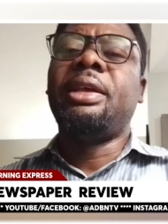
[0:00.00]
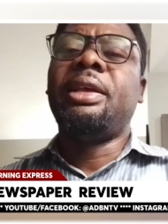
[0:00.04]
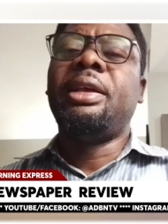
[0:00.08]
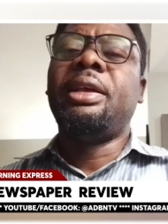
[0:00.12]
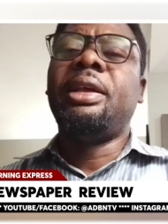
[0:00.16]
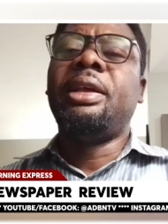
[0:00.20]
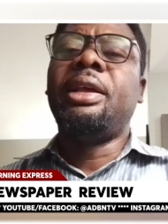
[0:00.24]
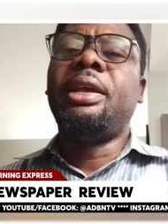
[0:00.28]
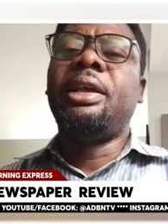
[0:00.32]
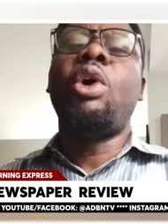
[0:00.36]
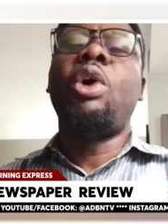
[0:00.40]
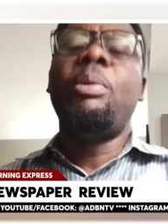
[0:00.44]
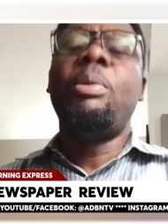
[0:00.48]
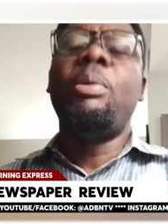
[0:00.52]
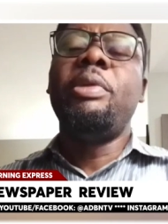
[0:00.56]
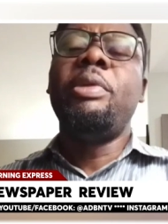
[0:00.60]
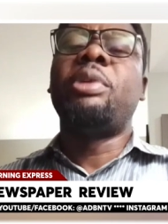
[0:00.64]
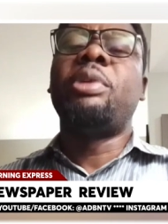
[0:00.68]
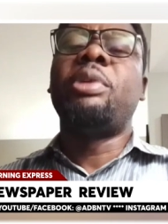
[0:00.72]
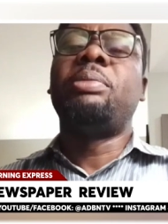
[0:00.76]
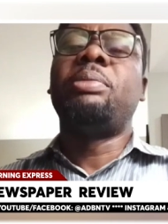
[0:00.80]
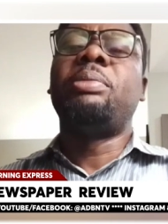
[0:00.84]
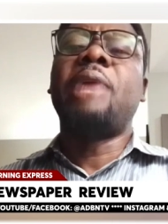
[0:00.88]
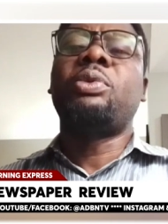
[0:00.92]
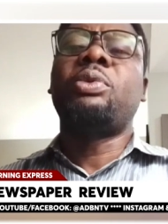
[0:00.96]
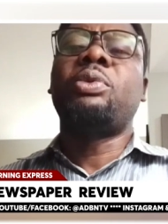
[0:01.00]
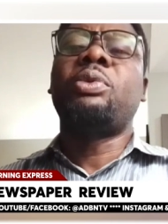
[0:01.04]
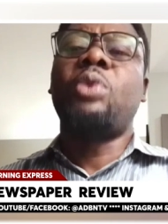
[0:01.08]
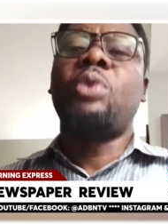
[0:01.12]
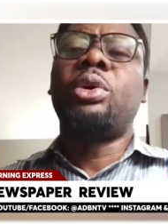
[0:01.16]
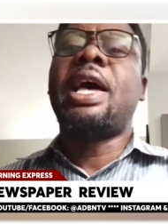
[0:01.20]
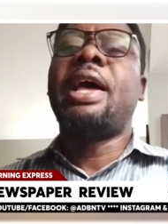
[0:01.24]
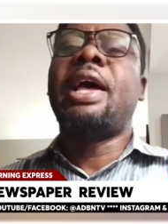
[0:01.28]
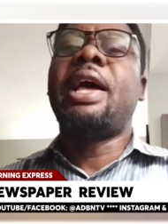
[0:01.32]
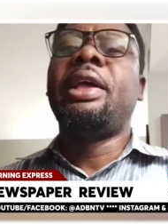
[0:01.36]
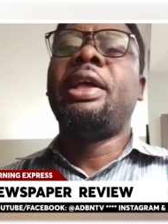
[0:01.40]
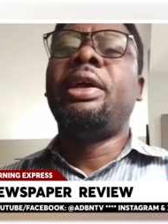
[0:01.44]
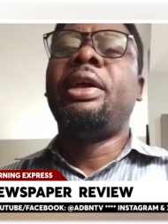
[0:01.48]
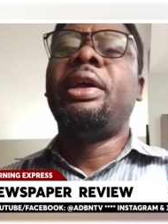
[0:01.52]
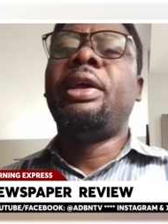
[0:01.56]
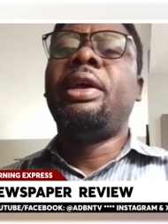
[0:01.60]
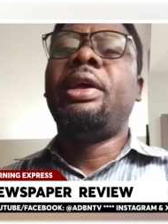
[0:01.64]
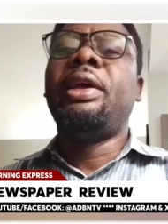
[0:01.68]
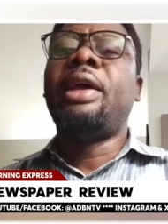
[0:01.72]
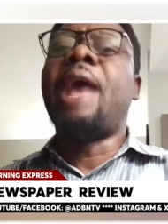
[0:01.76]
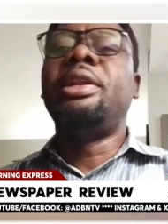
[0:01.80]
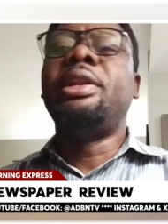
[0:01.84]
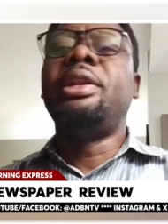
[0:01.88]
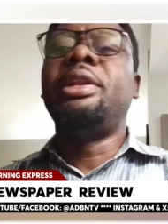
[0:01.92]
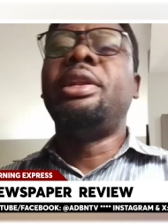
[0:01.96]
It coming from that quarter,
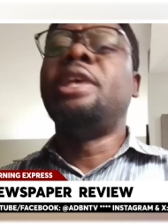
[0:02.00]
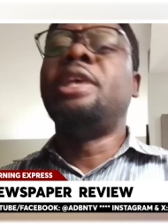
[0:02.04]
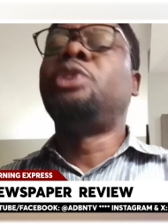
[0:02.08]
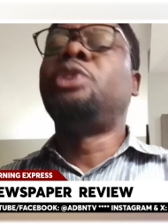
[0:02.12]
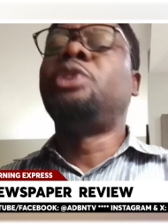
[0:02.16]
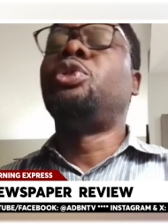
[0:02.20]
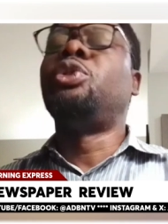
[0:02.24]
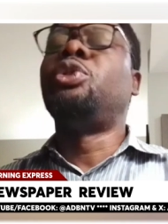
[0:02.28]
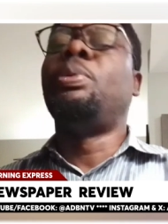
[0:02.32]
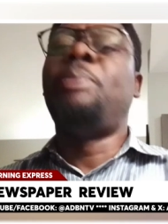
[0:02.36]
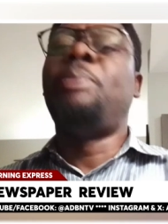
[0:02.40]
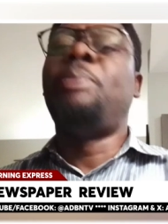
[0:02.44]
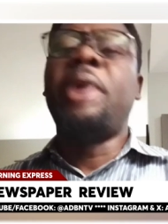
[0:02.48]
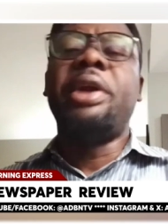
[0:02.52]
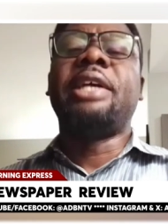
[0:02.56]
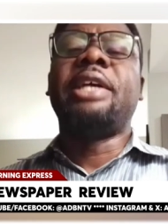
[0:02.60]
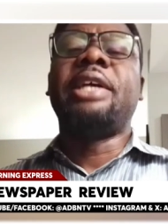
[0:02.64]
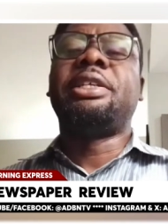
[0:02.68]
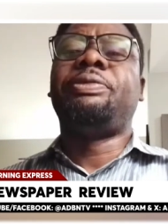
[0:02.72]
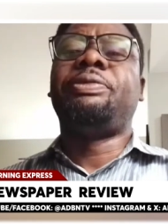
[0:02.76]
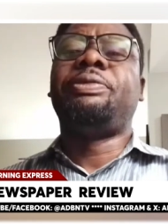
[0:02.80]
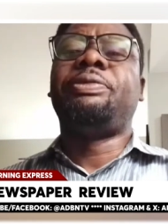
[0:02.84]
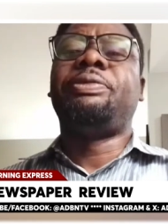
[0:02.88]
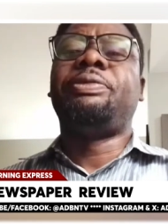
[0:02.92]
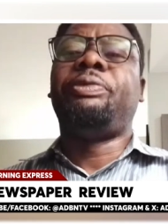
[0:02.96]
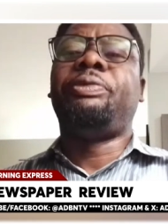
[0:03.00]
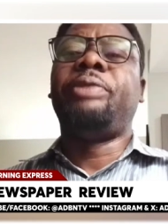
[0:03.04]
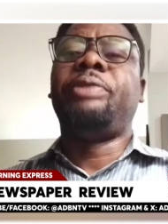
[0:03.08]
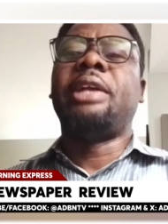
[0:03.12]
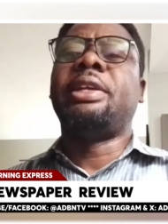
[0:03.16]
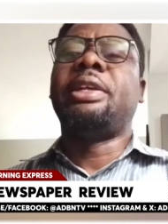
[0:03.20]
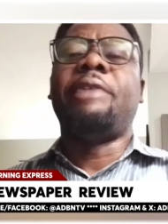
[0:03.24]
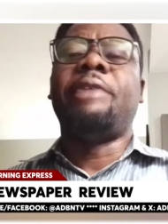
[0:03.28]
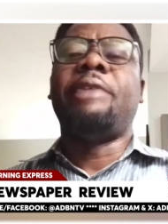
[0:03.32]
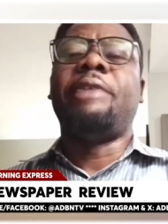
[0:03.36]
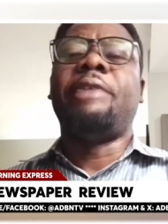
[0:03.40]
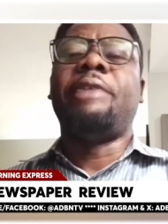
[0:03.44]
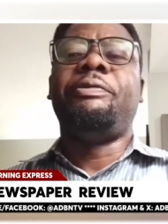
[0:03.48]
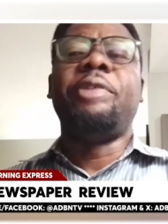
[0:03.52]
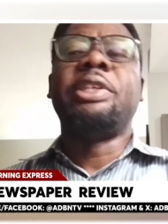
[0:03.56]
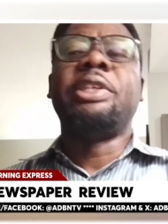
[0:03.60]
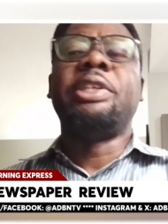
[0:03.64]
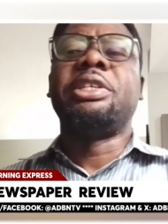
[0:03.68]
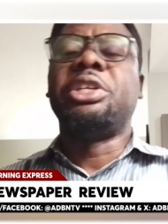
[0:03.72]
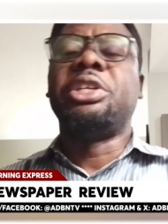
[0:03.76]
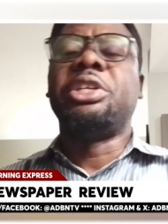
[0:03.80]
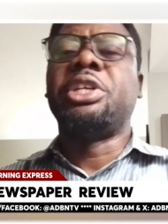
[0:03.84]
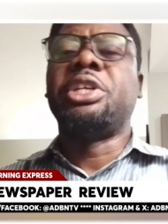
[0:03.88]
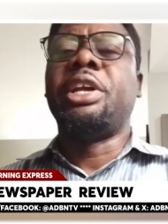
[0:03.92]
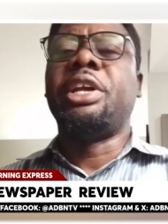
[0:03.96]
I mean, they should bury their, their, their faces
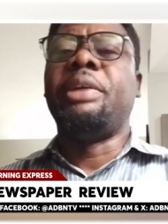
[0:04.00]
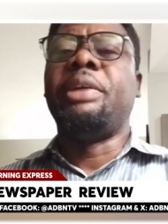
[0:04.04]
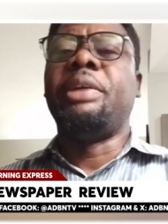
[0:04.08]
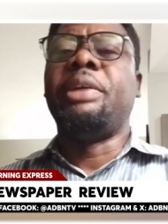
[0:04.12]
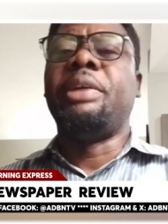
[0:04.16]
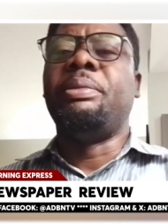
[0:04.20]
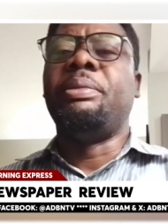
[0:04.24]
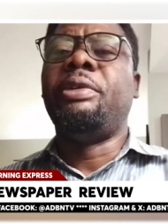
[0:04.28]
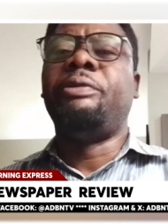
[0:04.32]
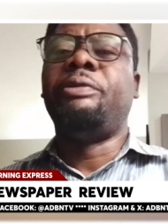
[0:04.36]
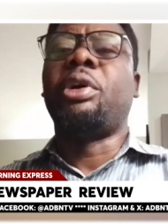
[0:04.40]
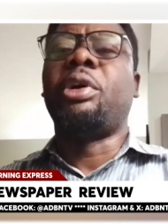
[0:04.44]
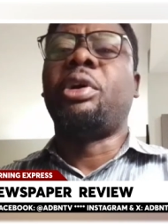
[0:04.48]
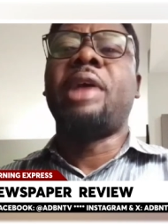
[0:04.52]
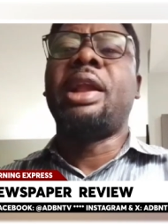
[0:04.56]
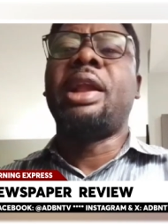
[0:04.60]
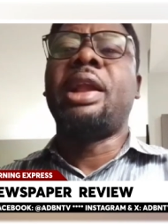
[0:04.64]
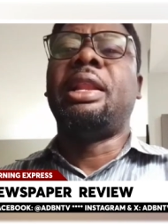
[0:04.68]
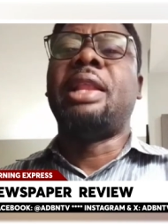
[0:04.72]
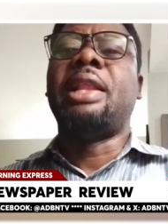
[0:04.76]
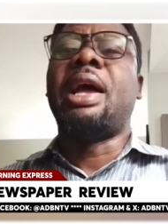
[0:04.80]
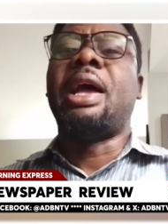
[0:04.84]
in shame for crying out